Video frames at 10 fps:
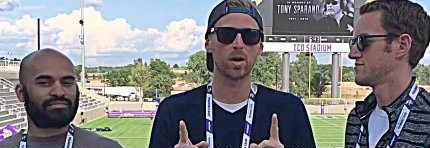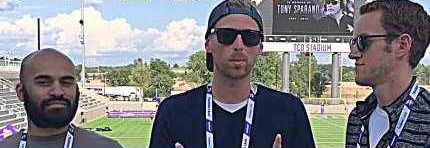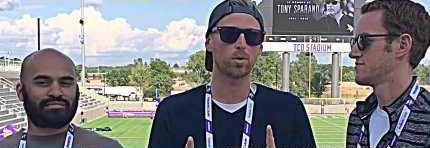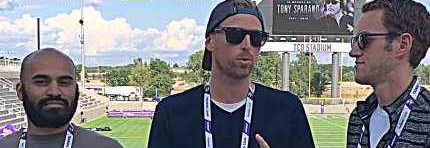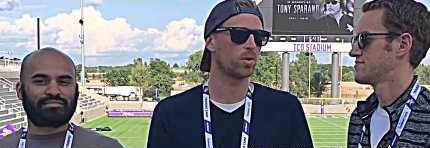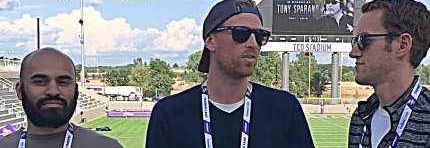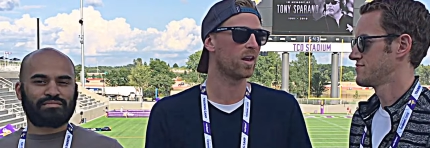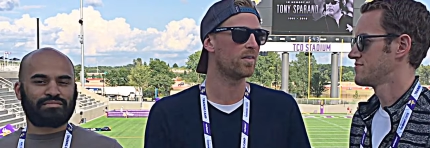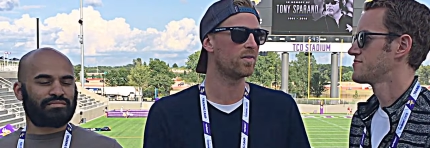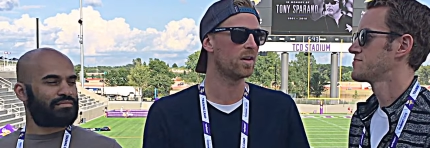Speaker 1: the number three
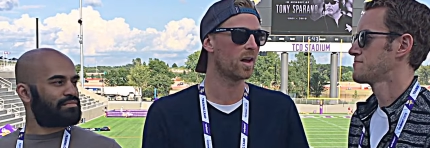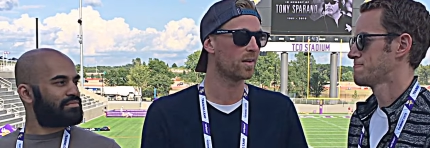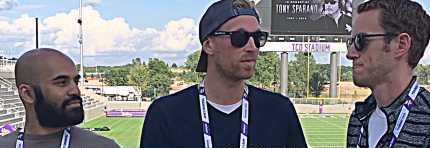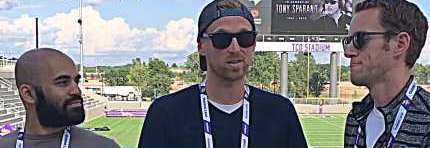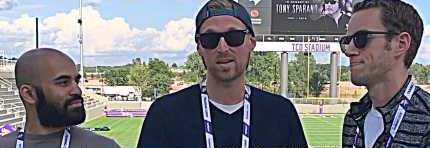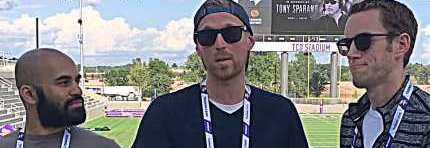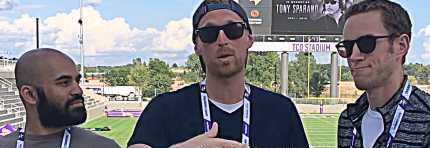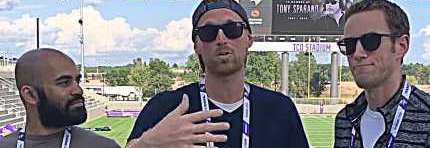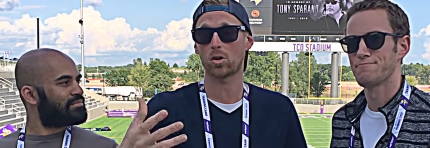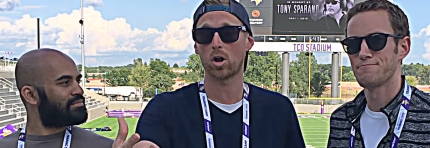safety, and if his
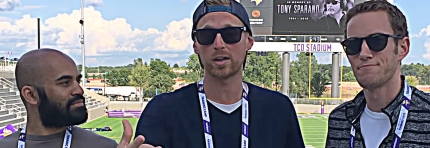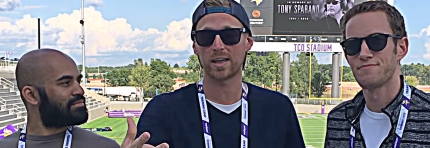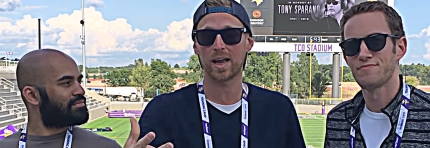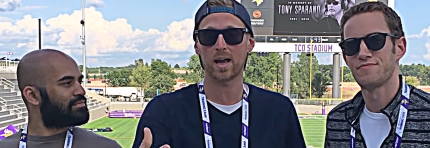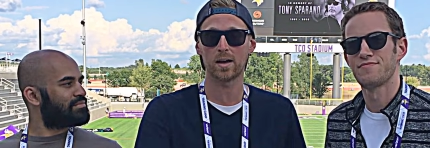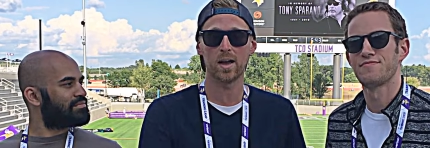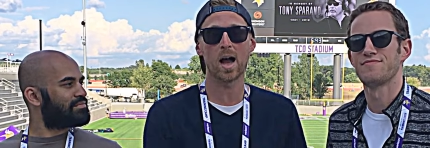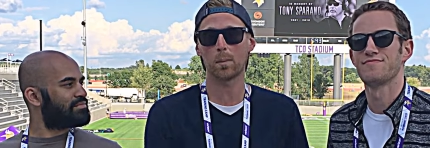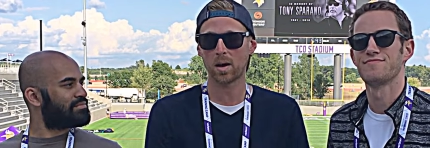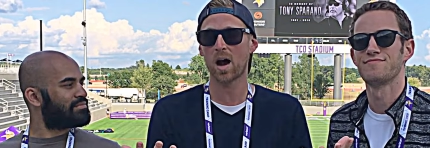name gets called again,
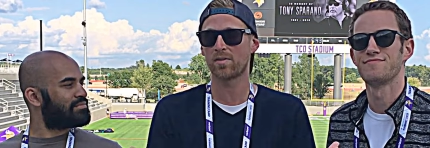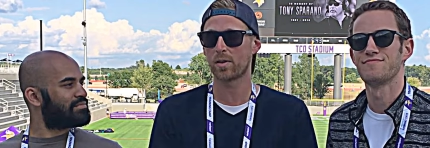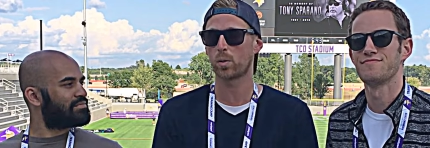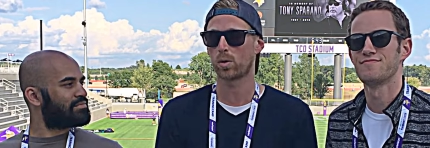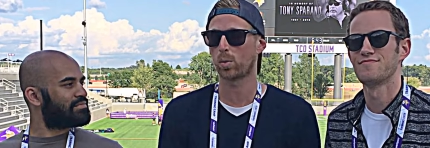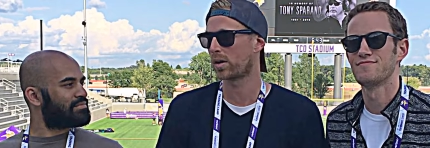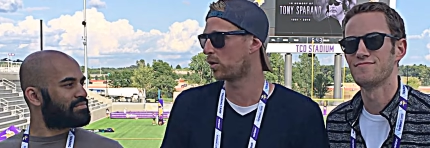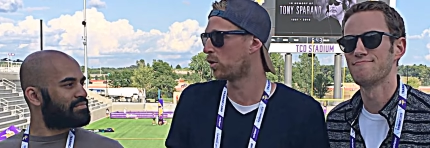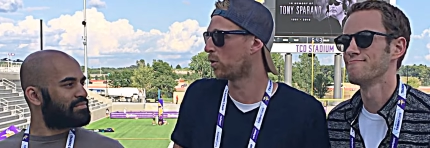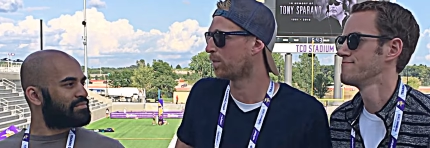I'm confident with what he
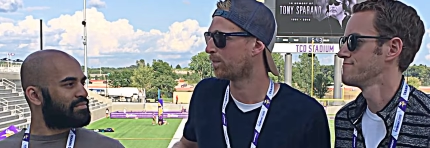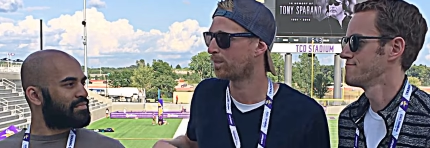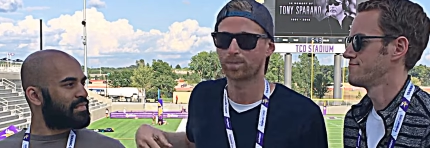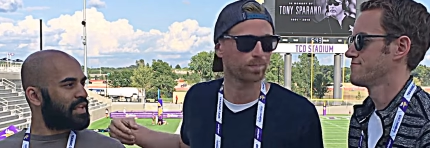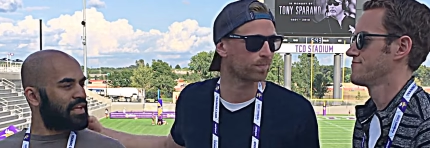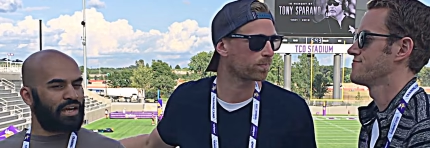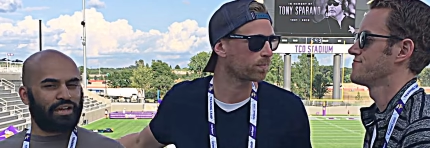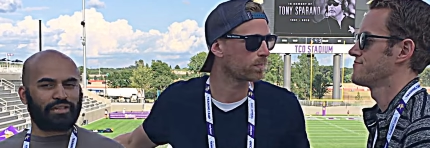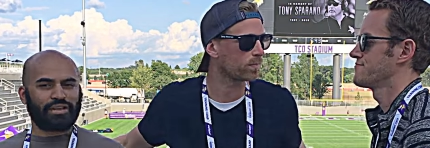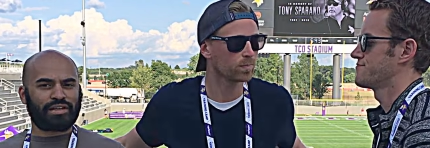can do.
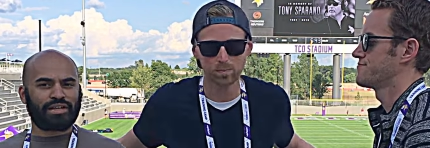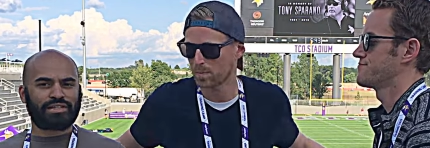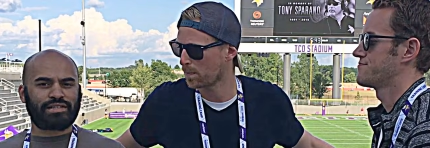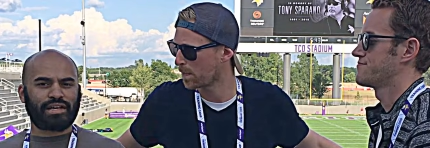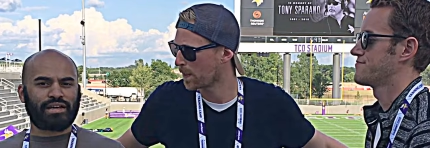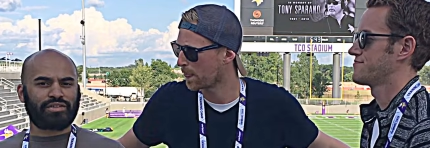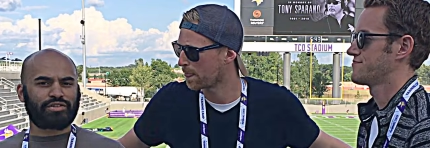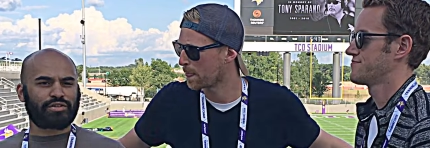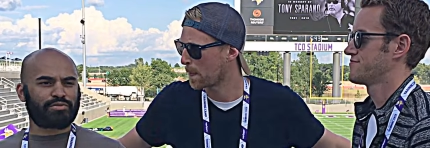
Speaker 2: Yeah, I think uh, today, in